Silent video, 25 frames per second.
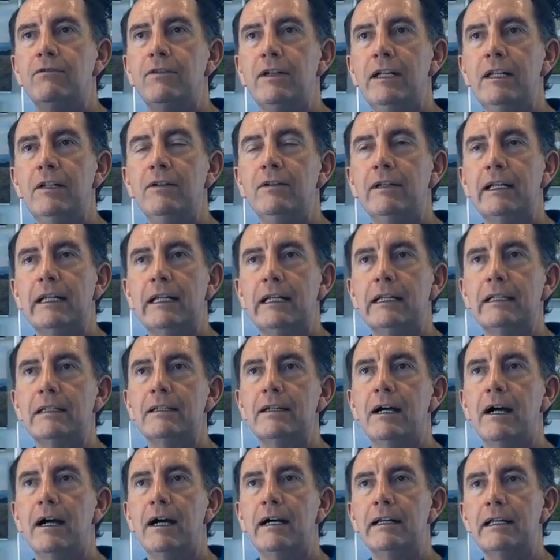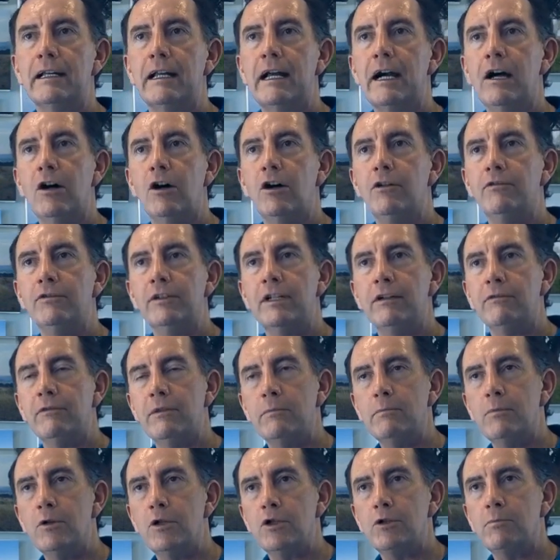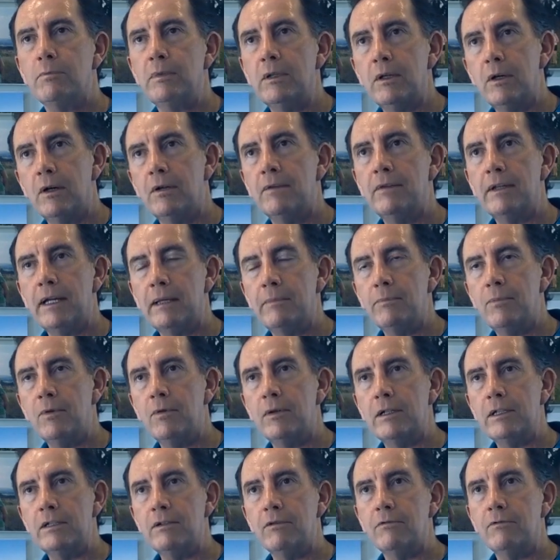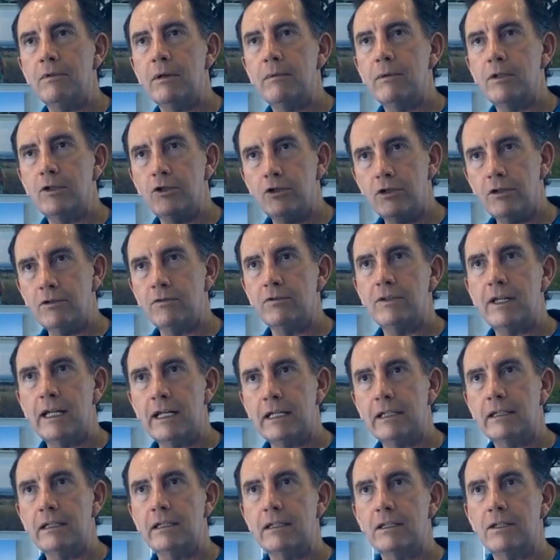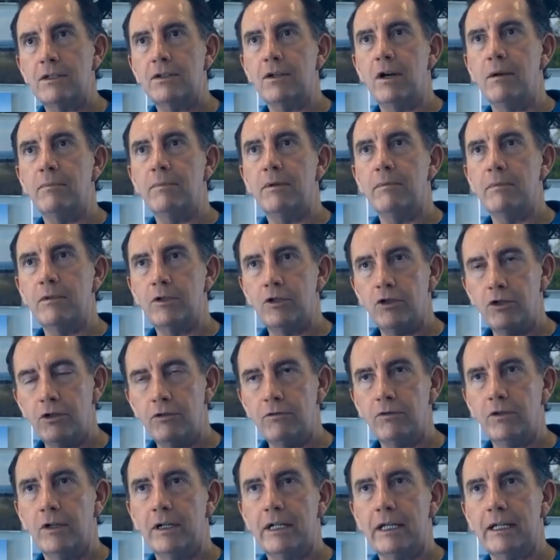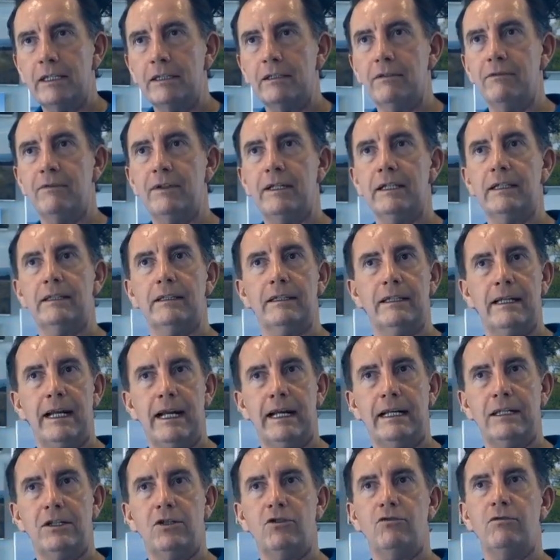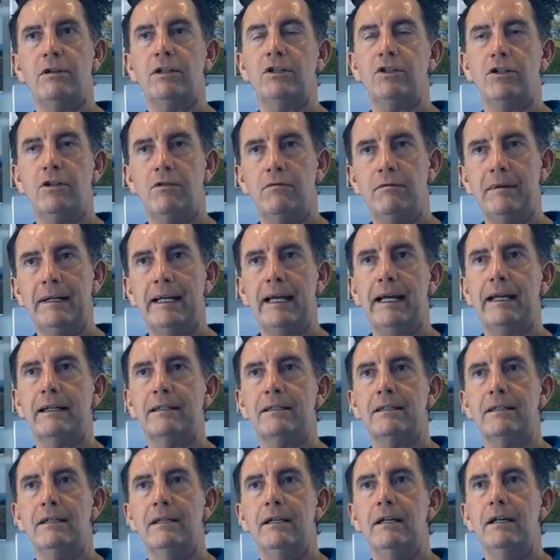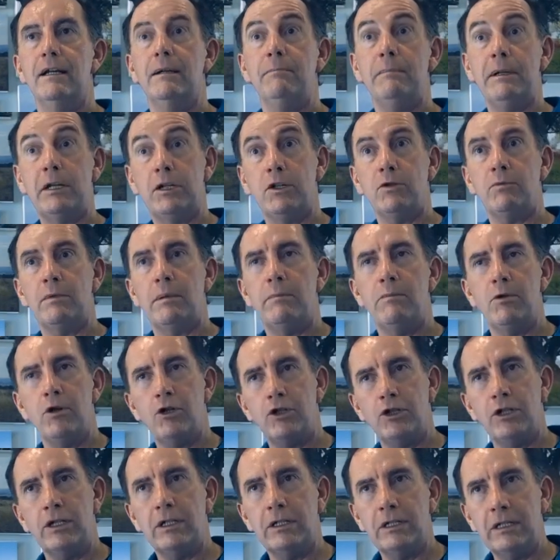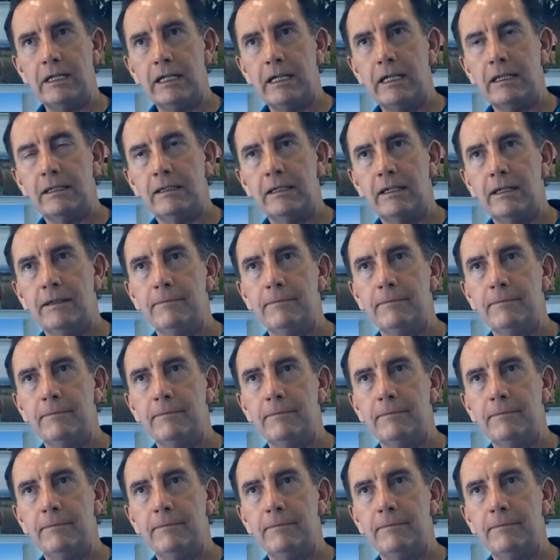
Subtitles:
feel you're getting tired, and how often have we pushed beyond that point of where we should have taken a stop and we should have got out the vehicle and had a stretch and relax because we're pushing to get